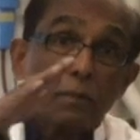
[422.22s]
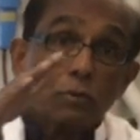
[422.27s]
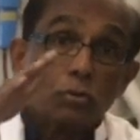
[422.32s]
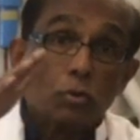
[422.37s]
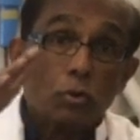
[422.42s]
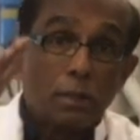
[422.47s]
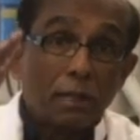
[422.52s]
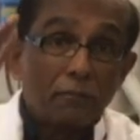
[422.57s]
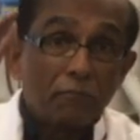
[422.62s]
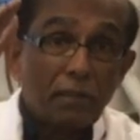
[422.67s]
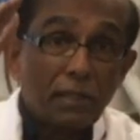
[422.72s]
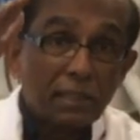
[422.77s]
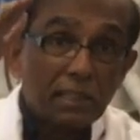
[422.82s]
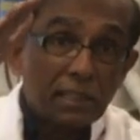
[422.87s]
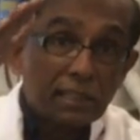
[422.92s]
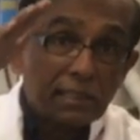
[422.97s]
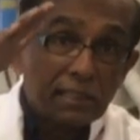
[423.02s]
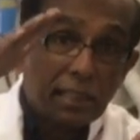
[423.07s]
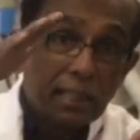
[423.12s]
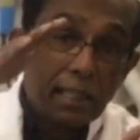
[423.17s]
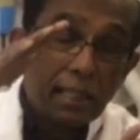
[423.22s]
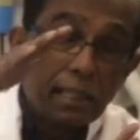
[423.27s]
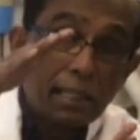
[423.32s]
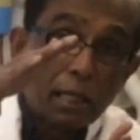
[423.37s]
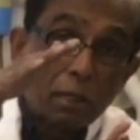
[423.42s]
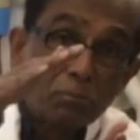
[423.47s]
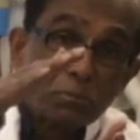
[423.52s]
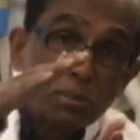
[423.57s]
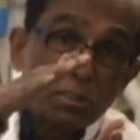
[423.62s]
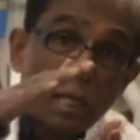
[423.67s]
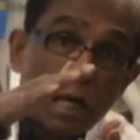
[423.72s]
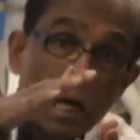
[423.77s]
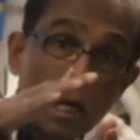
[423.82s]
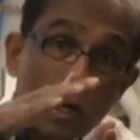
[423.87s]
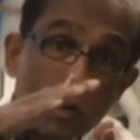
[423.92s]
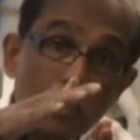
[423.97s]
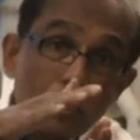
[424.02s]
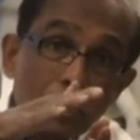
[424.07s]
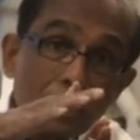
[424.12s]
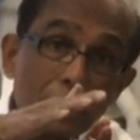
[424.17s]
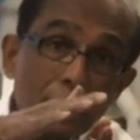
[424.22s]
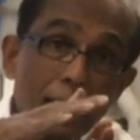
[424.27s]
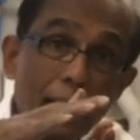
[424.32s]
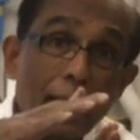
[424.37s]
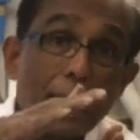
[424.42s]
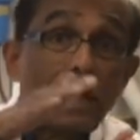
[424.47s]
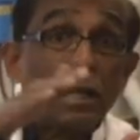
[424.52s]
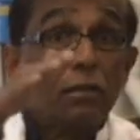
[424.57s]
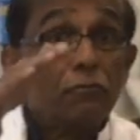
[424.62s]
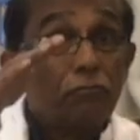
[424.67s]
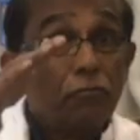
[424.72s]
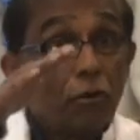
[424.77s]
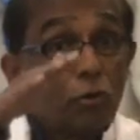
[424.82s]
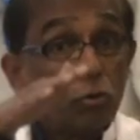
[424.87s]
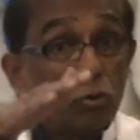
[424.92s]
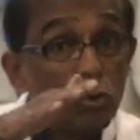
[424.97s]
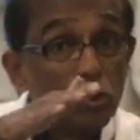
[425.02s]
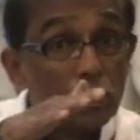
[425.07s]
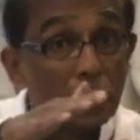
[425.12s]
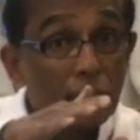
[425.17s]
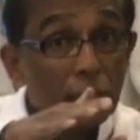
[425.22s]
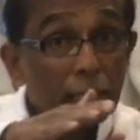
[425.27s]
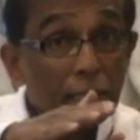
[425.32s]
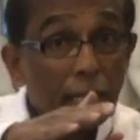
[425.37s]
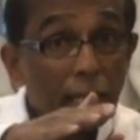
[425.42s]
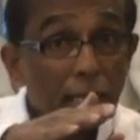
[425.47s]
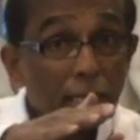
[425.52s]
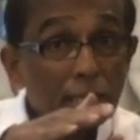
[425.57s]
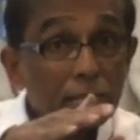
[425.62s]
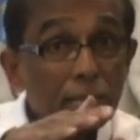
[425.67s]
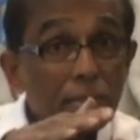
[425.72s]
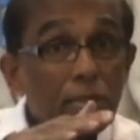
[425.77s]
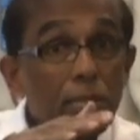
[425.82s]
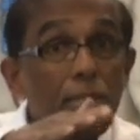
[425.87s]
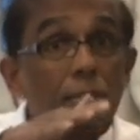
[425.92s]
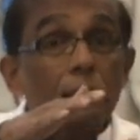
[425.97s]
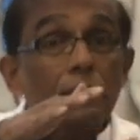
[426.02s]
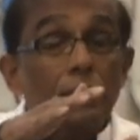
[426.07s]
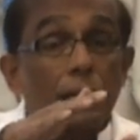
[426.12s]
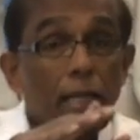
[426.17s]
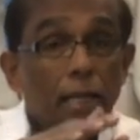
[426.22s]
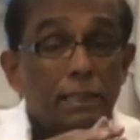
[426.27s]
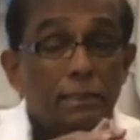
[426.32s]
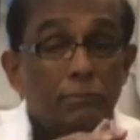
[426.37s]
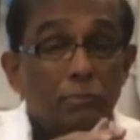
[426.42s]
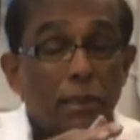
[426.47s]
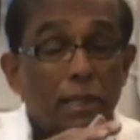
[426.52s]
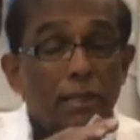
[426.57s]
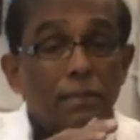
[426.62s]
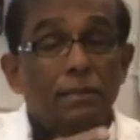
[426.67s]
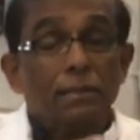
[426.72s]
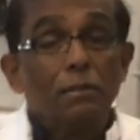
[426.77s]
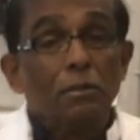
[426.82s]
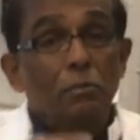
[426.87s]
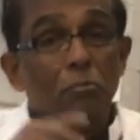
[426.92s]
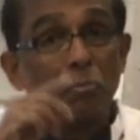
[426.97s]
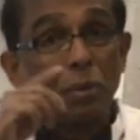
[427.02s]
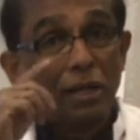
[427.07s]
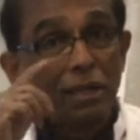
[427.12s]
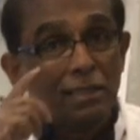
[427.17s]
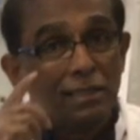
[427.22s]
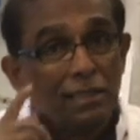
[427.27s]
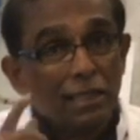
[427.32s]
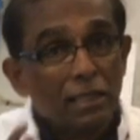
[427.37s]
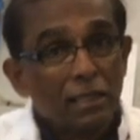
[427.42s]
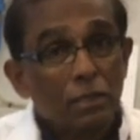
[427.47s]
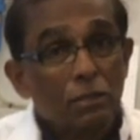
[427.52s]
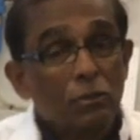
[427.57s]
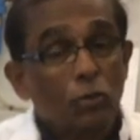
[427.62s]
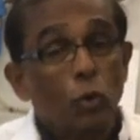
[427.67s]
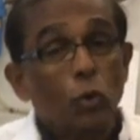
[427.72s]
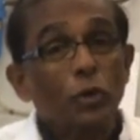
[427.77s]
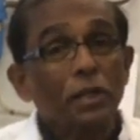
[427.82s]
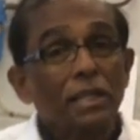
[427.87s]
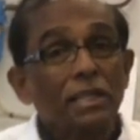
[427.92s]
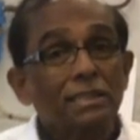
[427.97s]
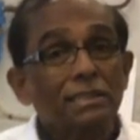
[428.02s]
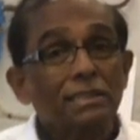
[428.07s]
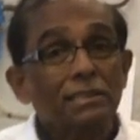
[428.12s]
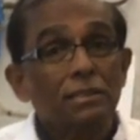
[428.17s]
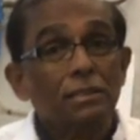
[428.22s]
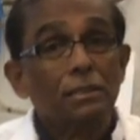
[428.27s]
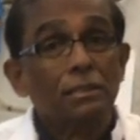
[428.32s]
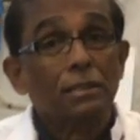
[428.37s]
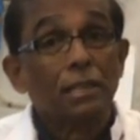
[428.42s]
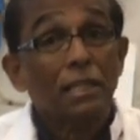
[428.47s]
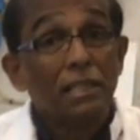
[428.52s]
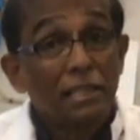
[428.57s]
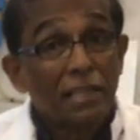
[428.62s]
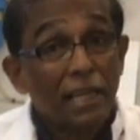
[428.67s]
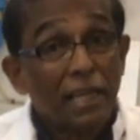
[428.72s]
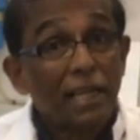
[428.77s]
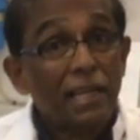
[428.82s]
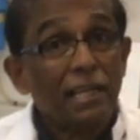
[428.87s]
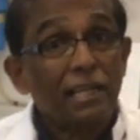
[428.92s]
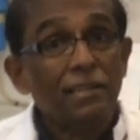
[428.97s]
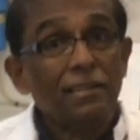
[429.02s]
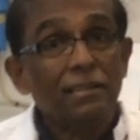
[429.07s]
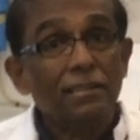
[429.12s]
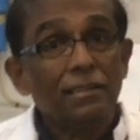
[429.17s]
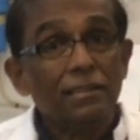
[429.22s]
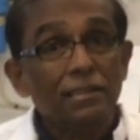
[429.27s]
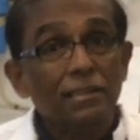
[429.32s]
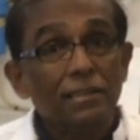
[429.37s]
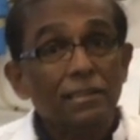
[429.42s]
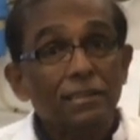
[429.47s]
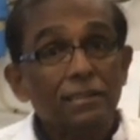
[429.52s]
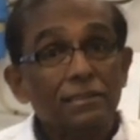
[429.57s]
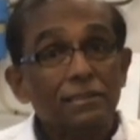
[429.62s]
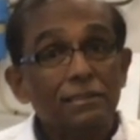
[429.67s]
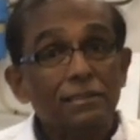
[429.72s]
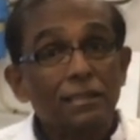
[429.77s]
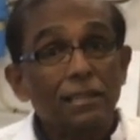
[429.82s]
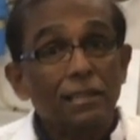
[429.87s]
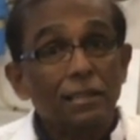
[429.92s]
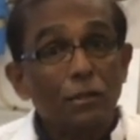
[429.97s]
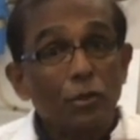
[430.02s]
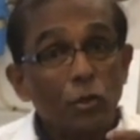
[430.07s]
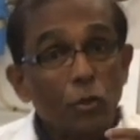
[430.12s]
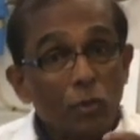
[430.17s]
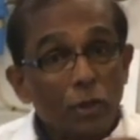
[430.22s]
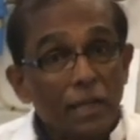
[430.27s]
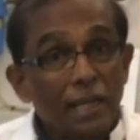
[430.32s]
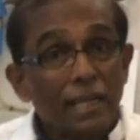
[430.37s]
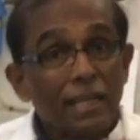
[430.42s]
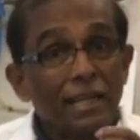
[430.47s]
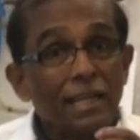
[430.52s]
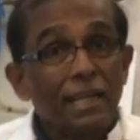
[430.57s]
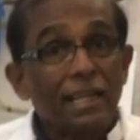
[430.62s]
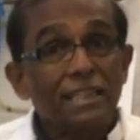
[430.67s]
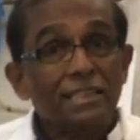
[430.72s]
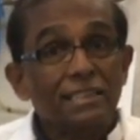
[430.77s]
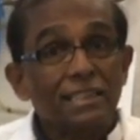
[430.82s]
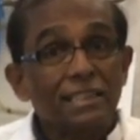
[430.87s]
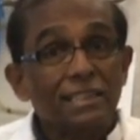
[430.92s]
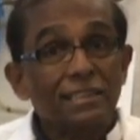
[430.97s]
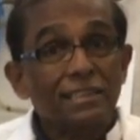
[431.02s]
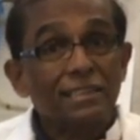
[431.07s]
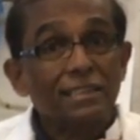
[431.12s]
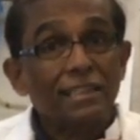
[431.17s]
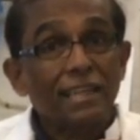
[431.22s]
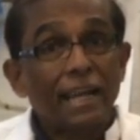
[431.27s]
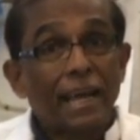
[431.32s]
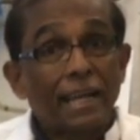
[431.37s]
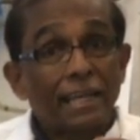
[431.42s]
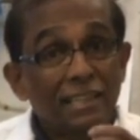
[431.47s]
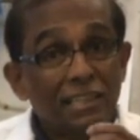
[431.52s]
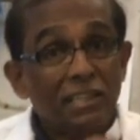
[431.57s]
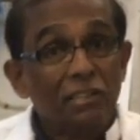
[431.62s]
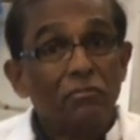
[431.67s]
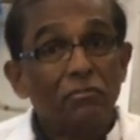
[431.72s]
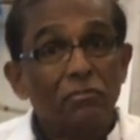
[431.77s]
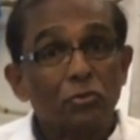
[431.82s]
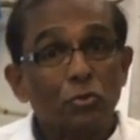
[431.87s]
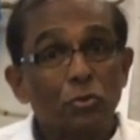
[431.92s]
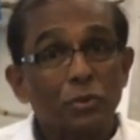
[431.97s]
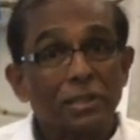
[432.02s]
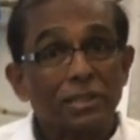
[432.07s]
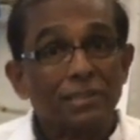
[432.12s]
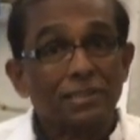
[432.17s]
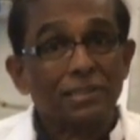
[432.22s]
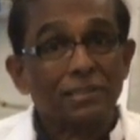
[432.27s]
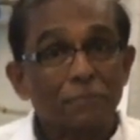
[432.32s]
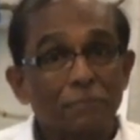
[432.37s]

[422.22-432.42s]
so that when the seal comes down and for good contact as well. But the coatings contain the lower degradation additive to it.